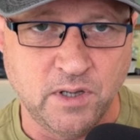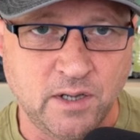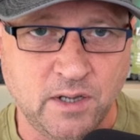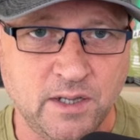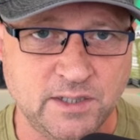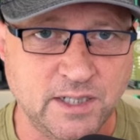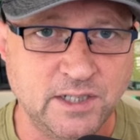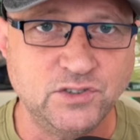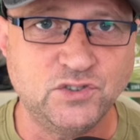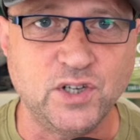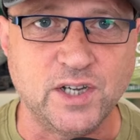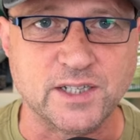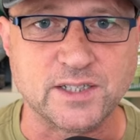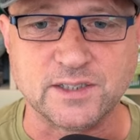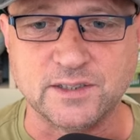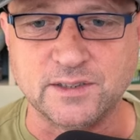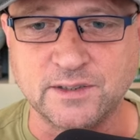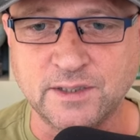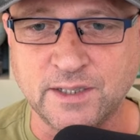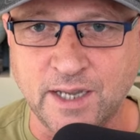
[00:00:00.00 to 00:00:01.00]
it's
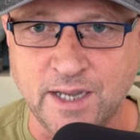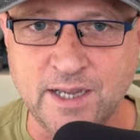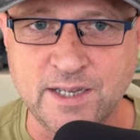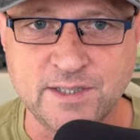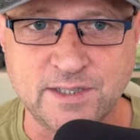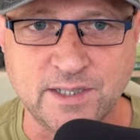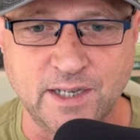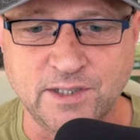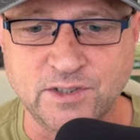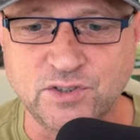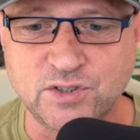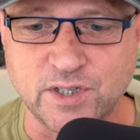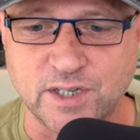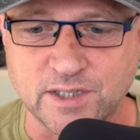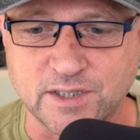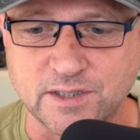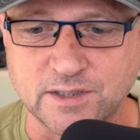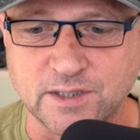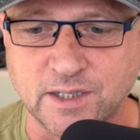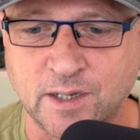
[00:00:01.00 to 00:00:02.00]
interesting. It is
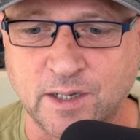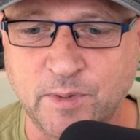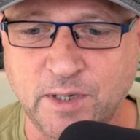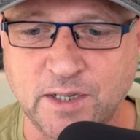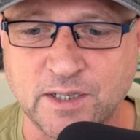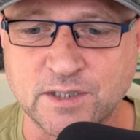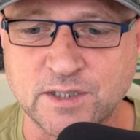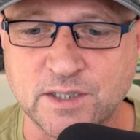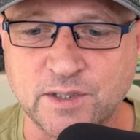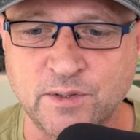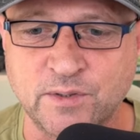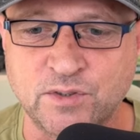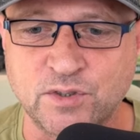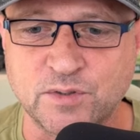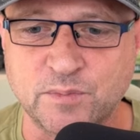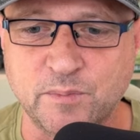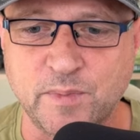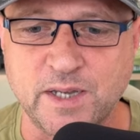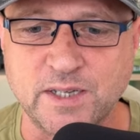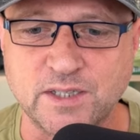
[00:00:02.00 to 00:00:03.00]
interesting. I might actually
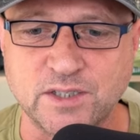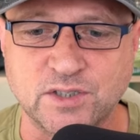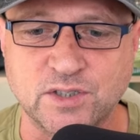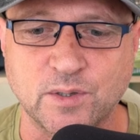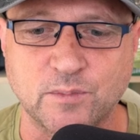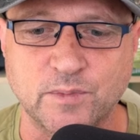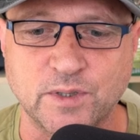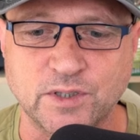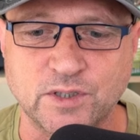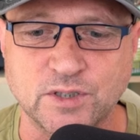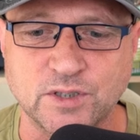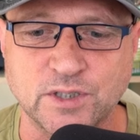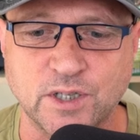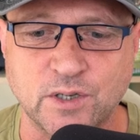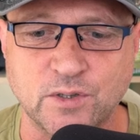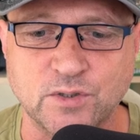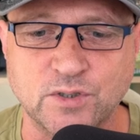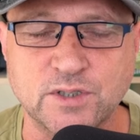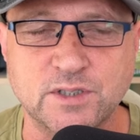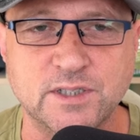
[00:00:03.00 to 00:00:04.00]
just message somebody just
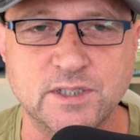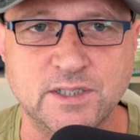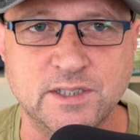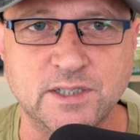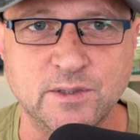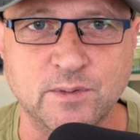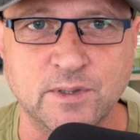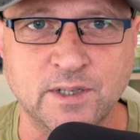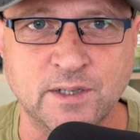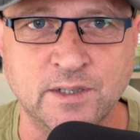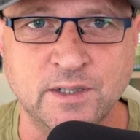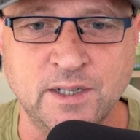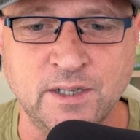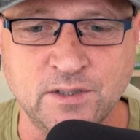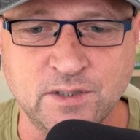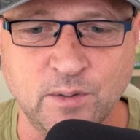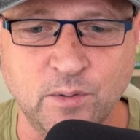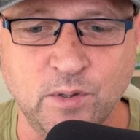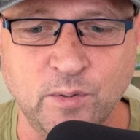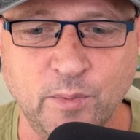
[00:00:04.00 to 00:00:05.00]
now just to see what it
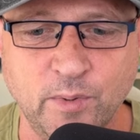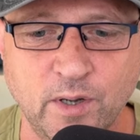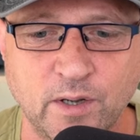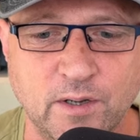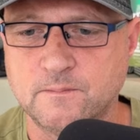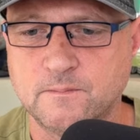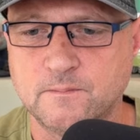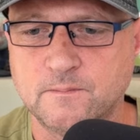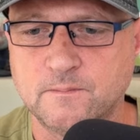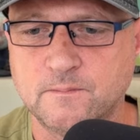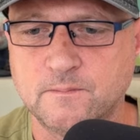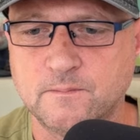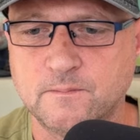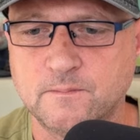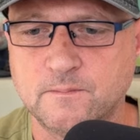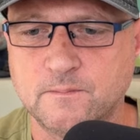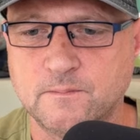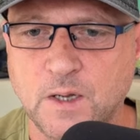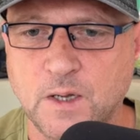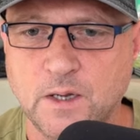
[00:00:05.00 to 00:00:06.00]
is all about.
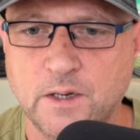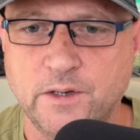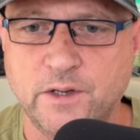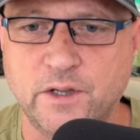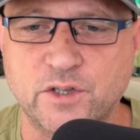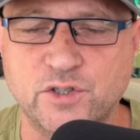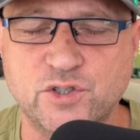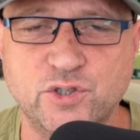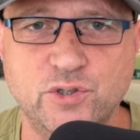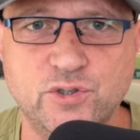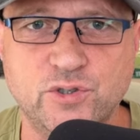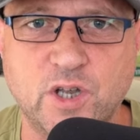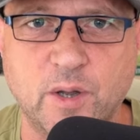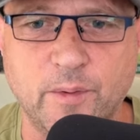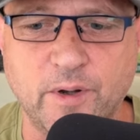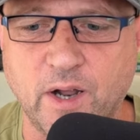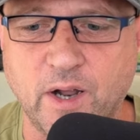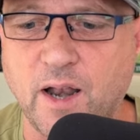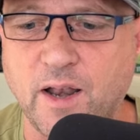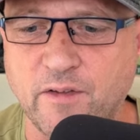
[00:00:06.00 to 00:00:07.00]
Now, there's news
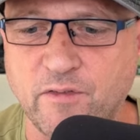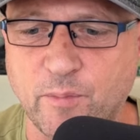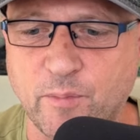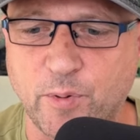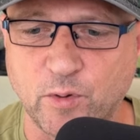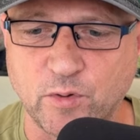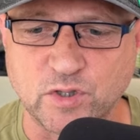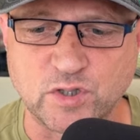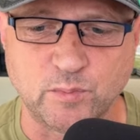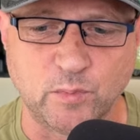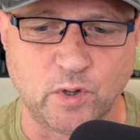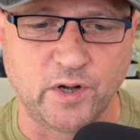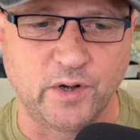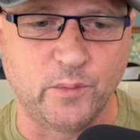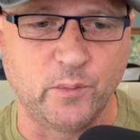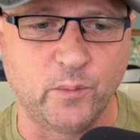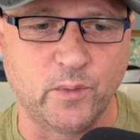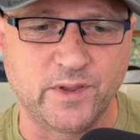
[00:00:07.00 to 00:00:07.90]
coming out of Liverpool this morning